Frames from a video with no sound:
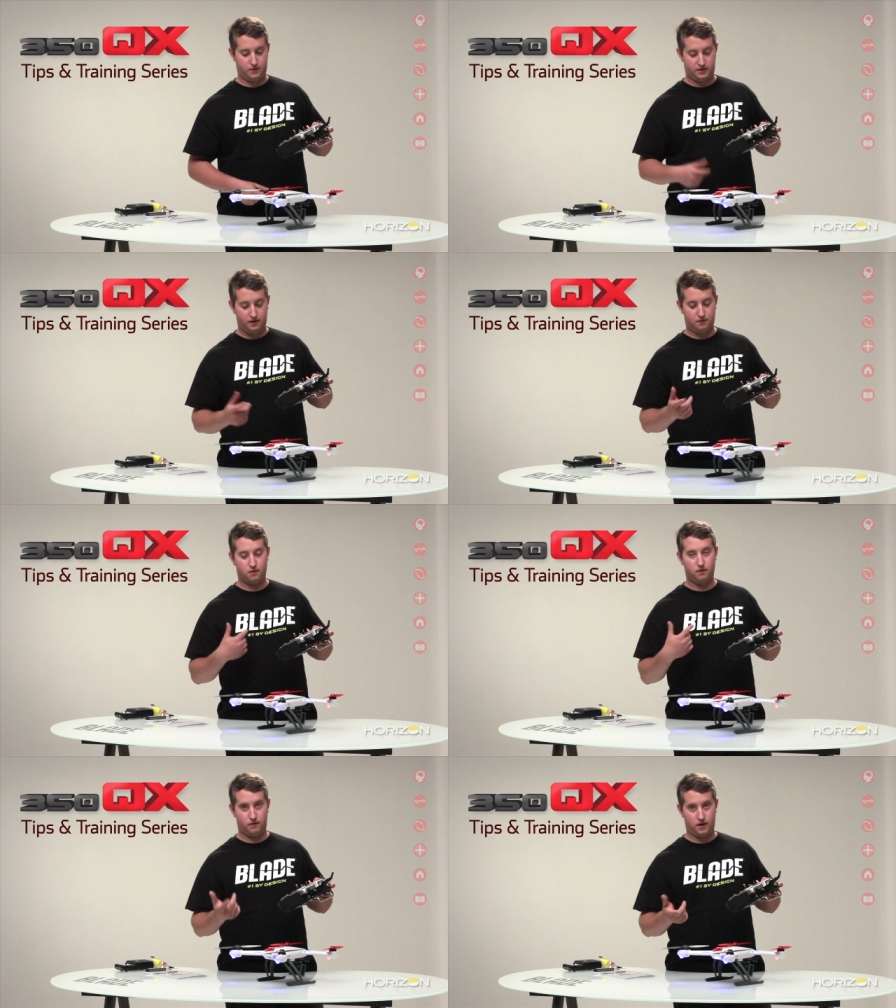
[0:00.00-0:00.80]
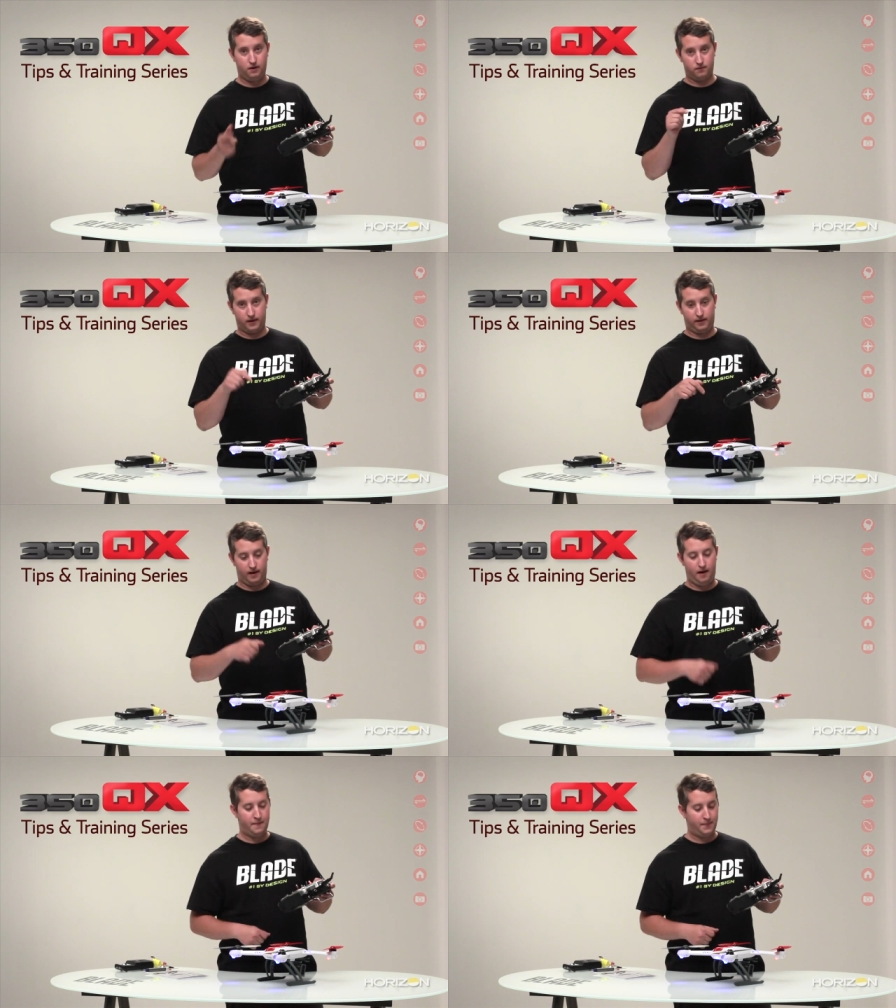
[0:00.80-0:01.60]
receiver already, like
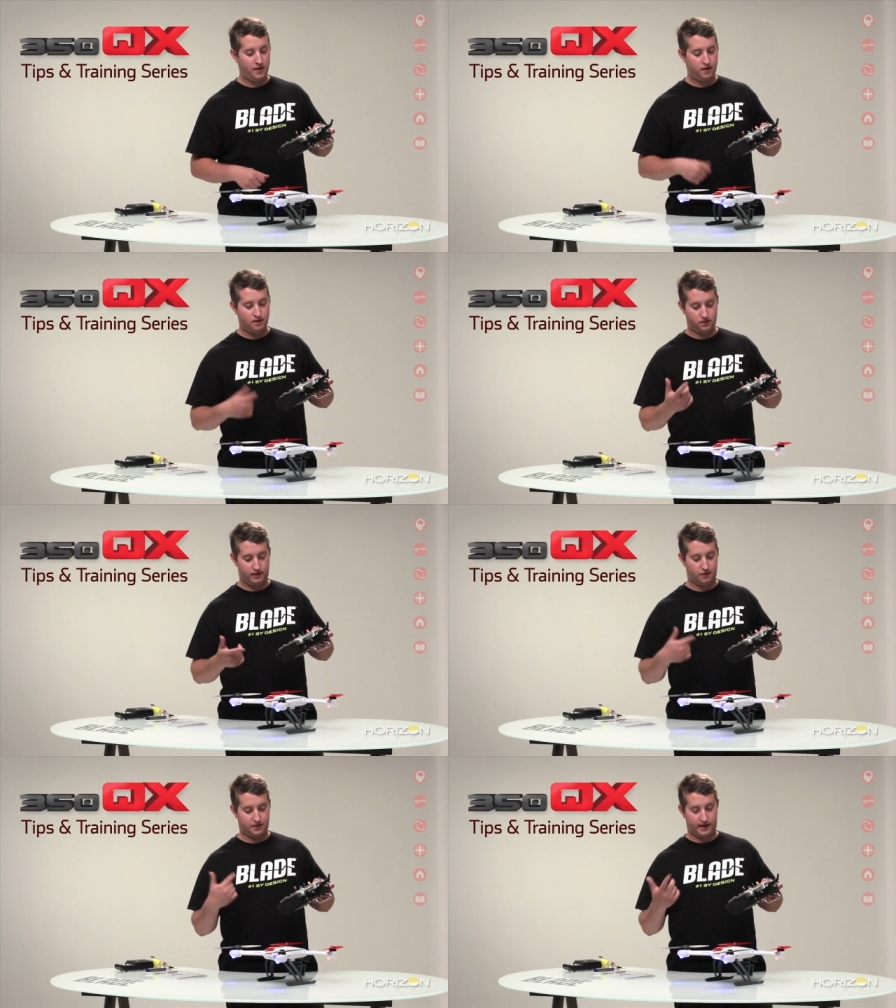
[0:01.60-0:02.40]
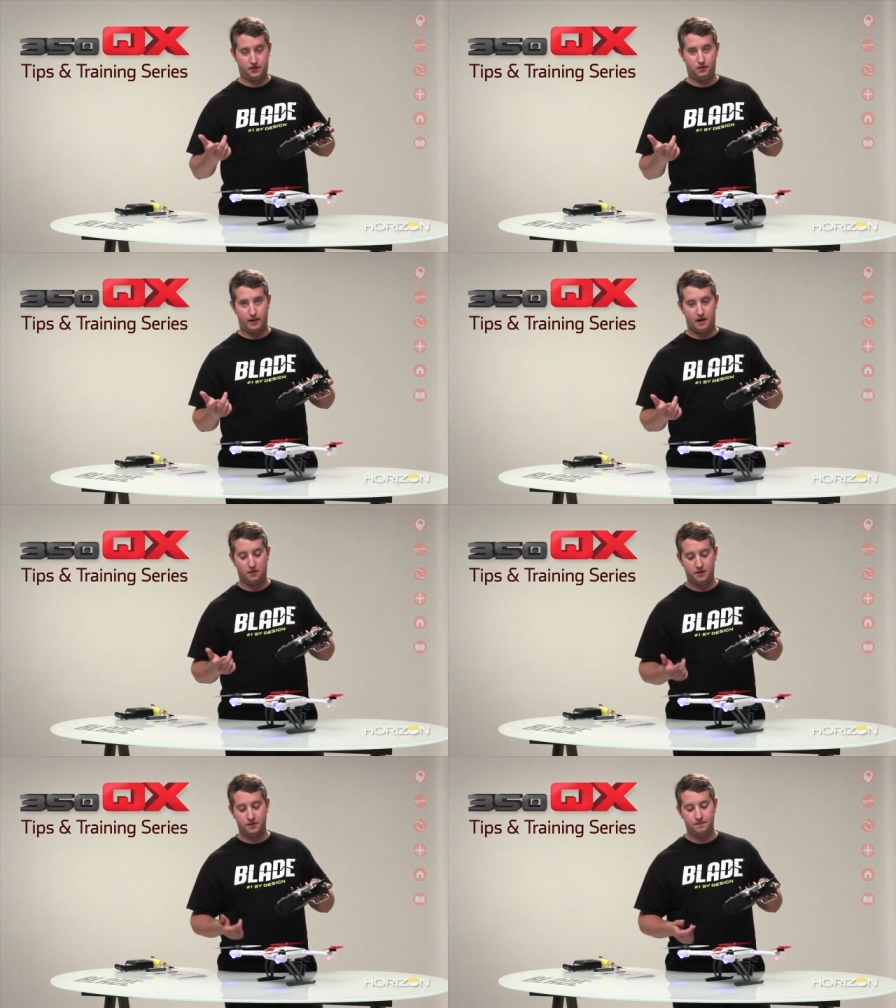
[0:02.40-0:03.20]
that. So now it's actually
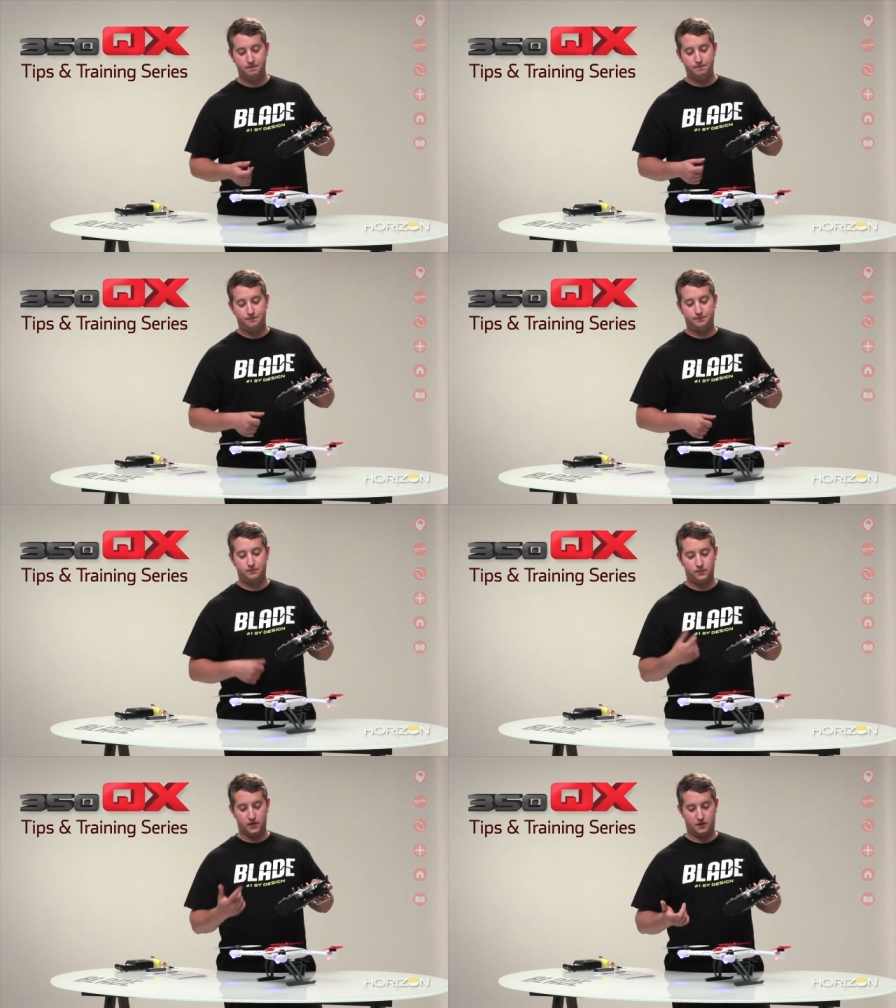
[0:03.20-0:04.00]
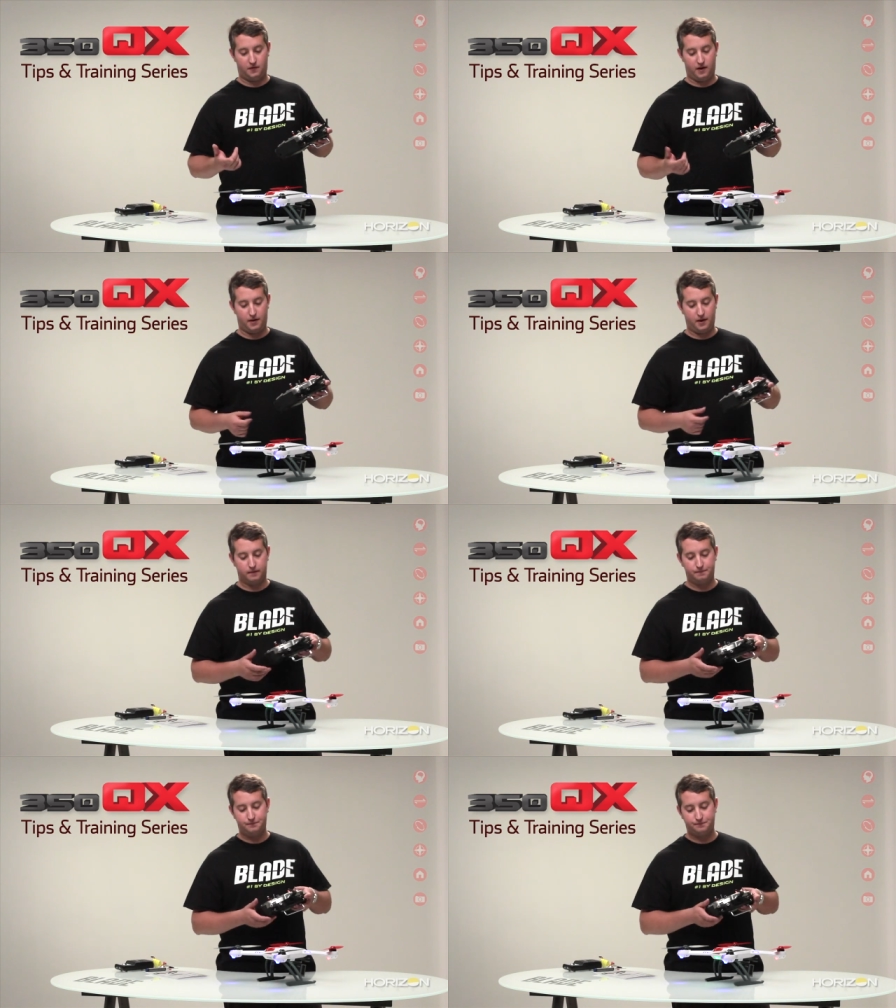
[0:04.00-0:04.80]
bound, and it's firing
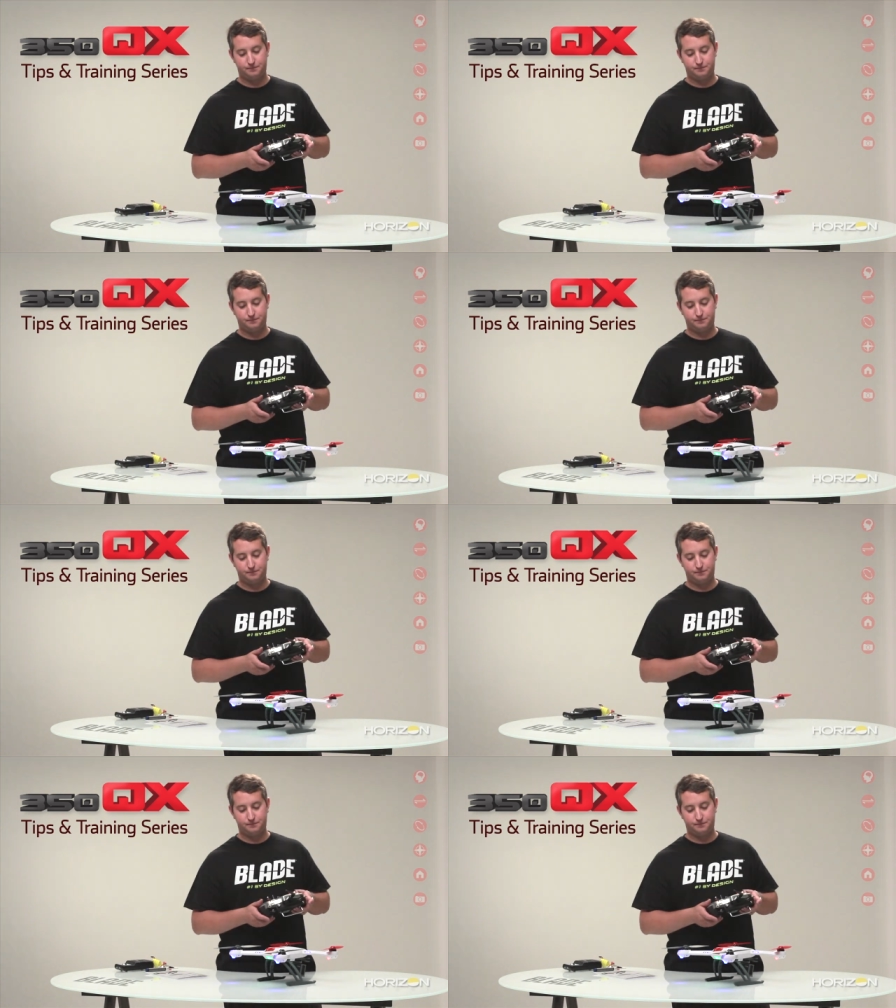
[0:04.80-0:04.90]
up.